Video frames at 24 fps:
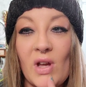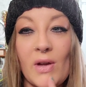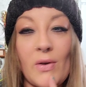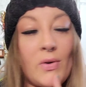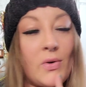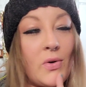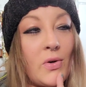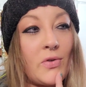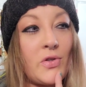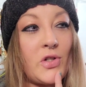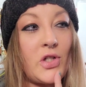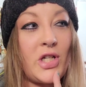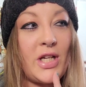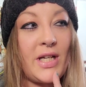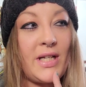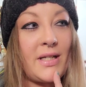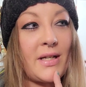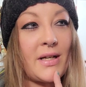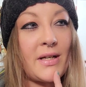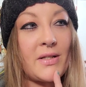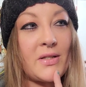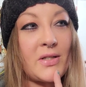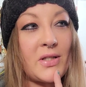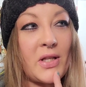I don't know if she
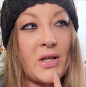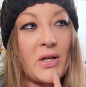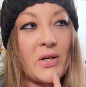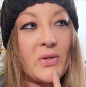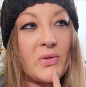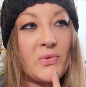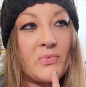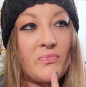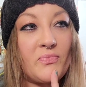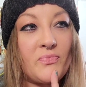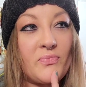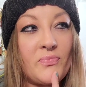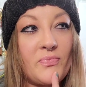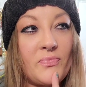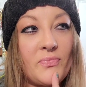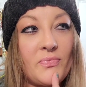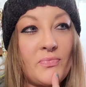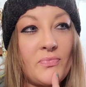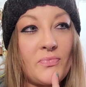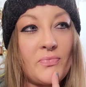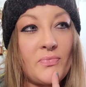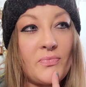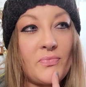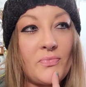does though
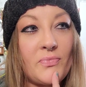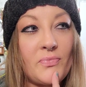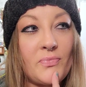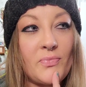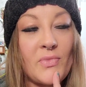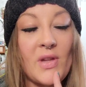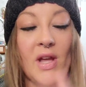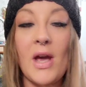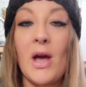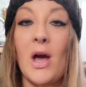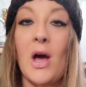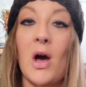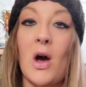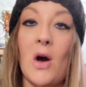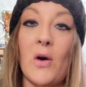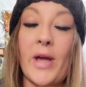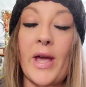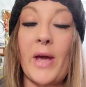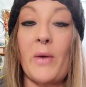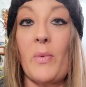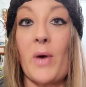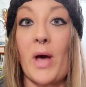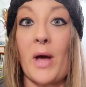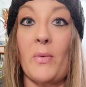
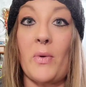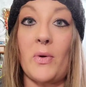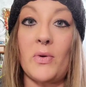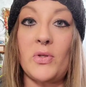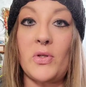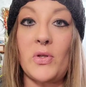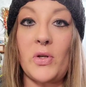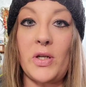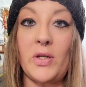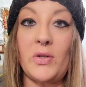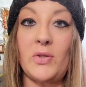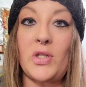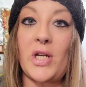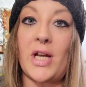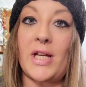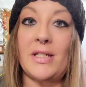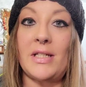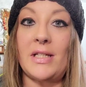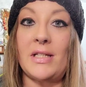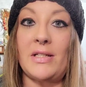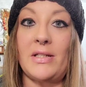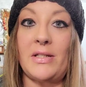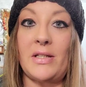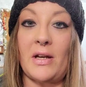okay, well, I won't show you
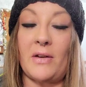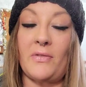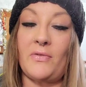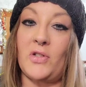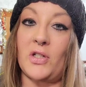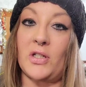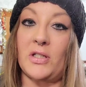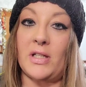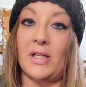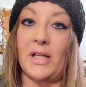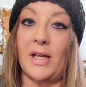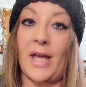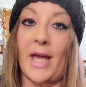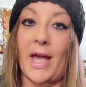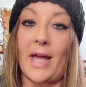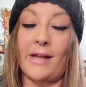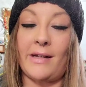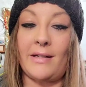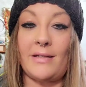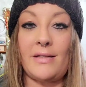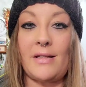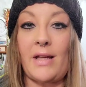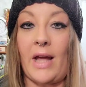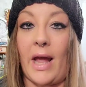Jazzy's stuff just in case.